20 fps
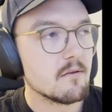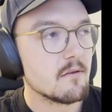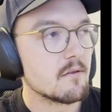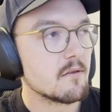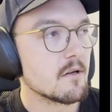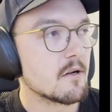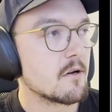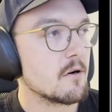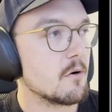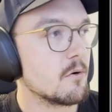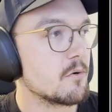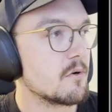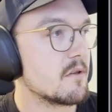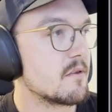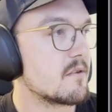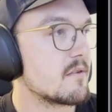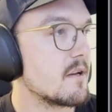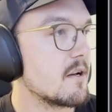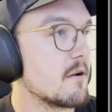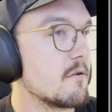the code
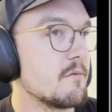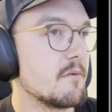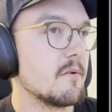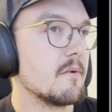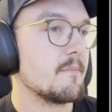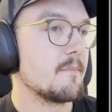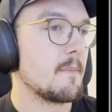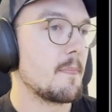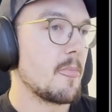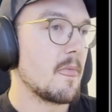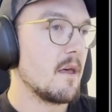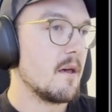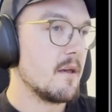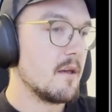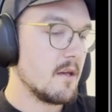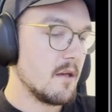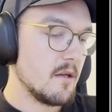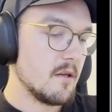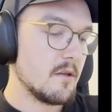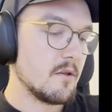itself.
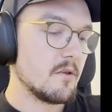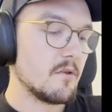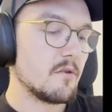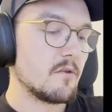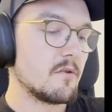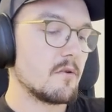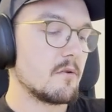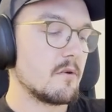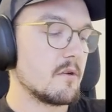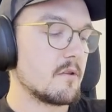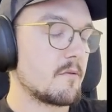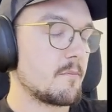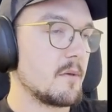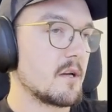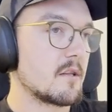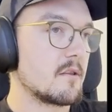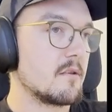So let's make